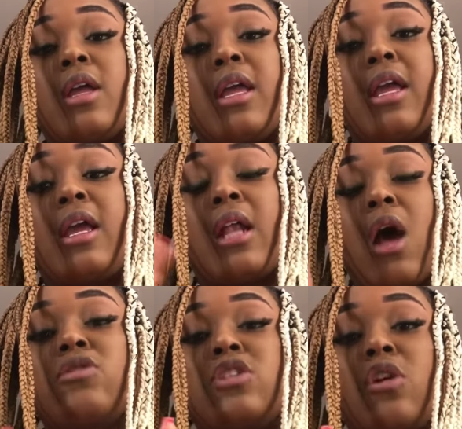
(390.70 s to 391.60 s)
and
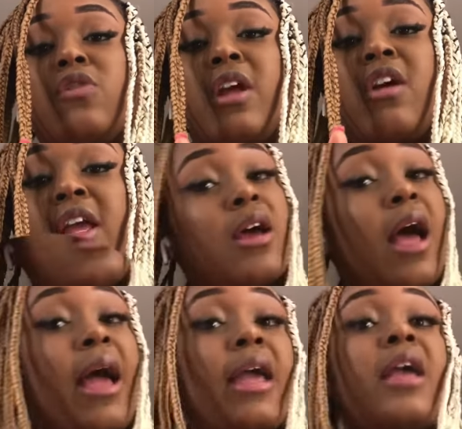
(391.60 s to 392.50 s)
also their eggs.
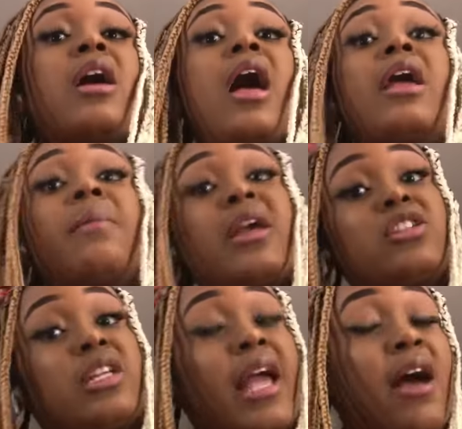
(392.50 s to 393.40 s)
I, I am
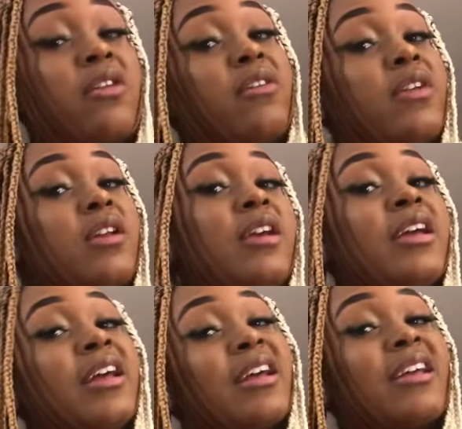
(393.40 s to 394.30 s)
actually out of it,
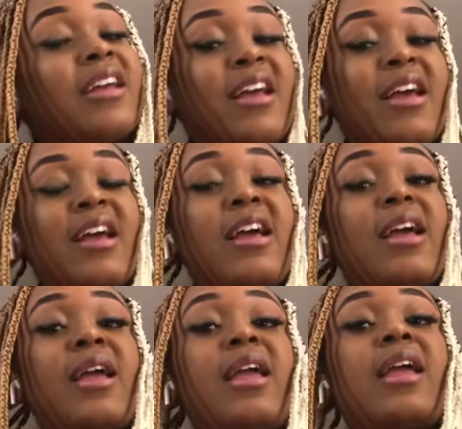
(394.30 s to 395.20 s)

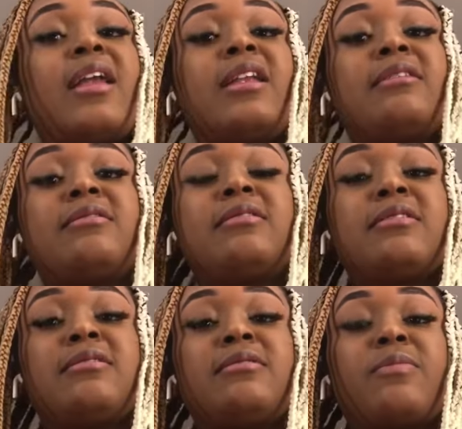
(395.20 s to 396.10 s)
and
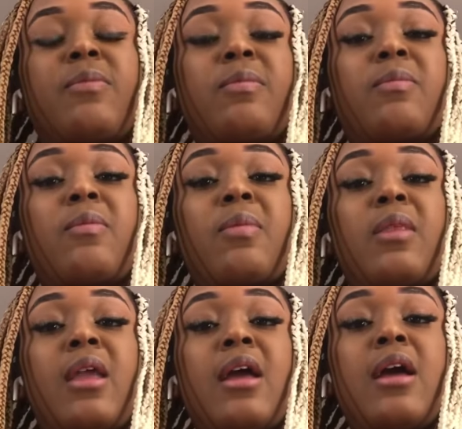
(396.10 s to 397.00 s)

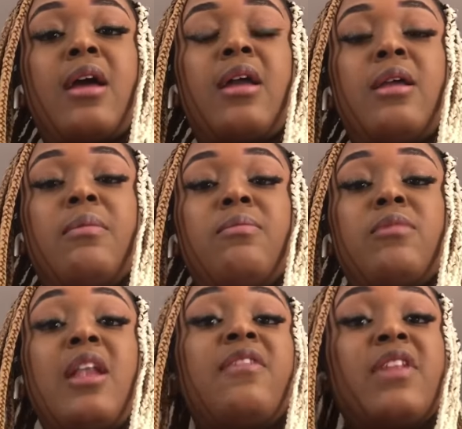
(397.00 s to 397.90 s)
I
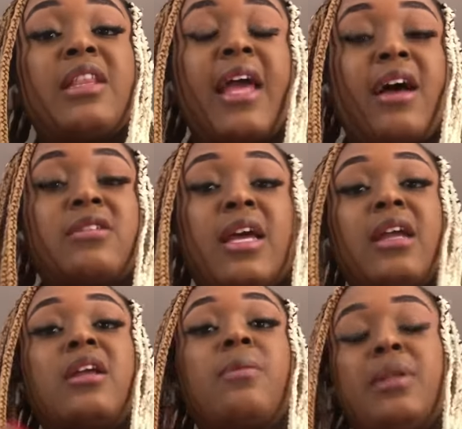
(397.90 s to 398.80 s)
I left it at the house. I
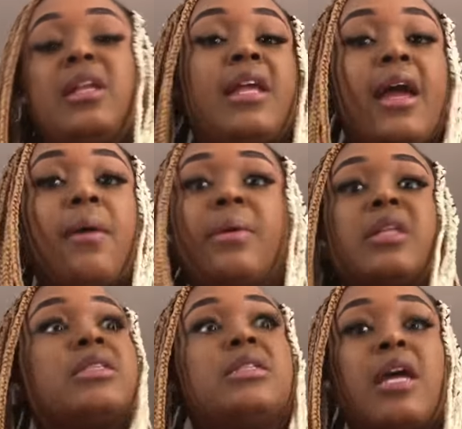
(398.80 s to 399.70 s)
ain't completely out, but
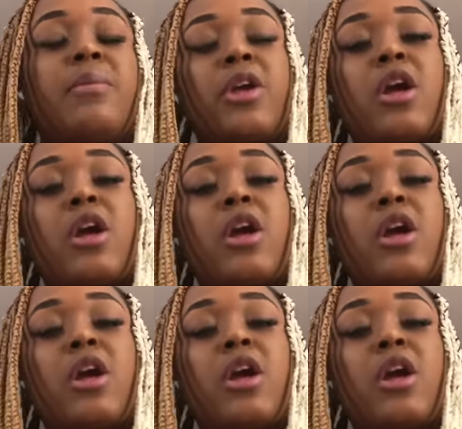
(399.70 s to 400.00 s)
it's damn near